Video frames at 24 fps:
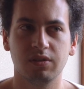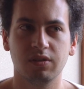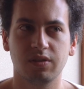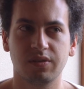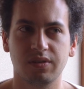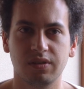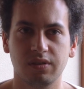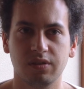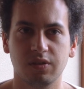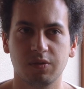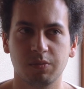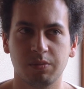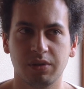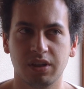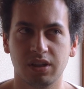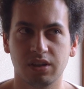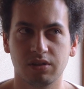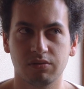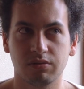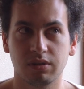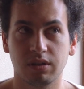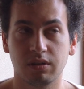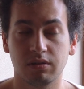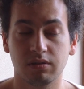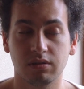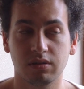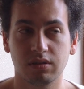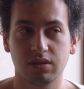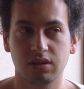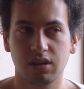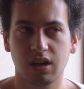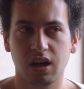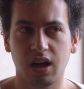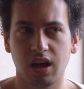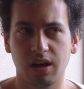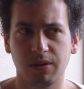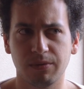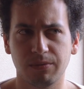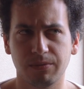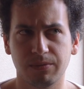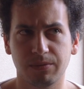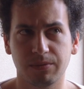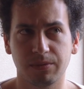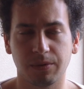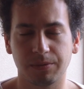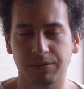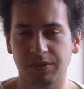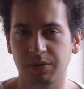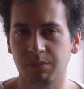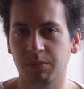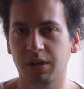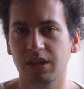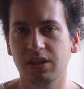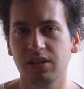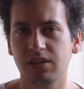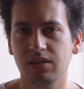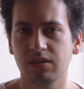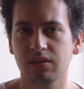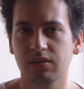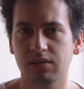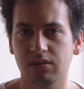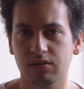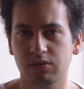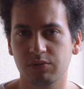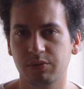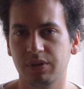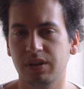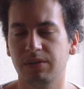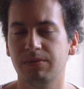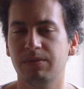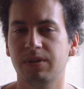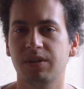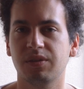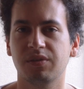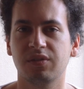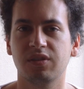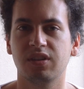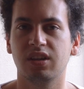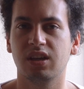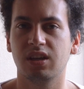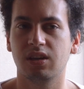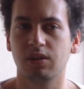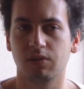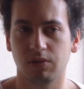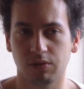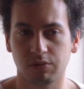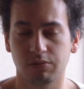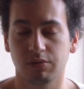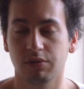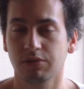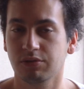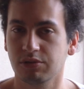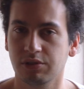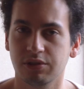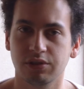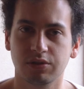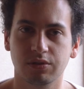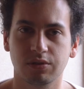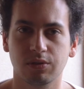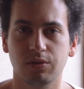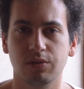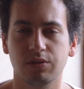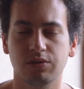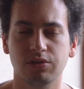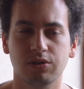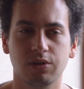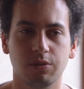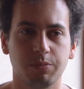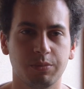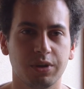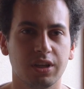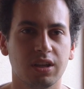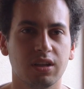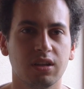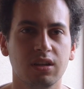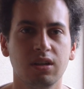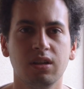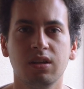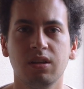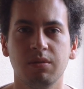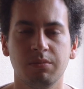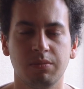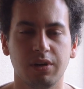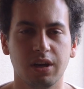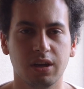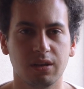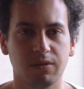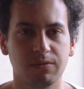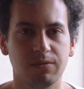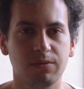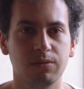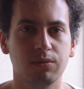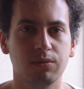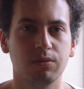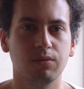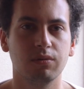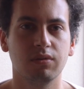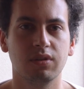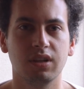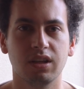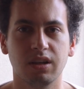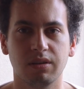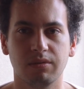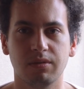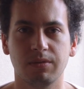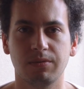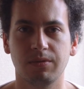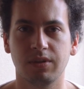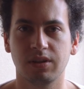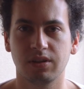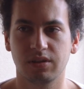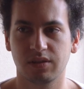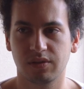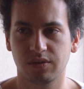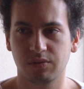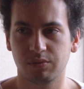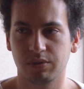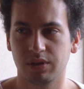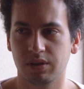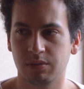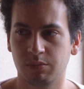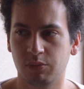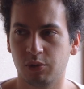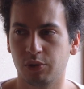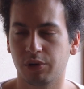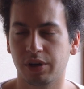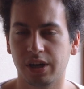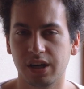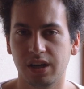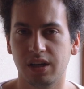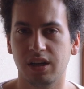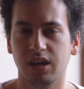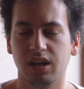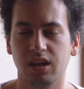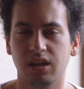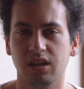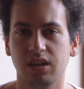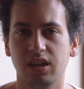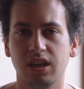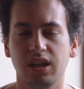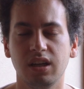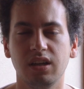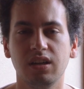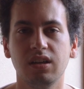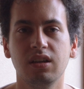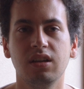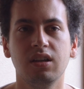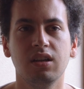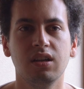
still spend around half of the money, 20,000 yen on grocery shopping, buying food and everything, because we are more eating in.